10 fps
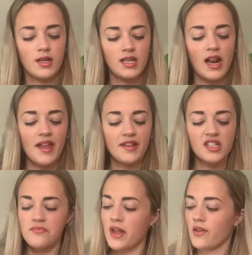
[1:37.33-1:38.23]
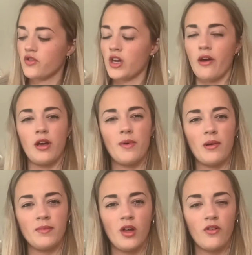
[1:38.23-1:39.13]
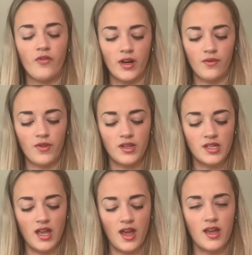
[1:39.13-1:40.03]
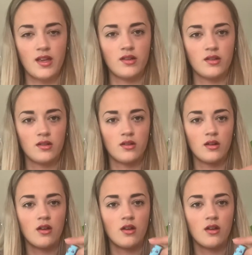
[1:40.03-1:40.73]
So I like the smell of cherry, but I'm not a fan of the taste.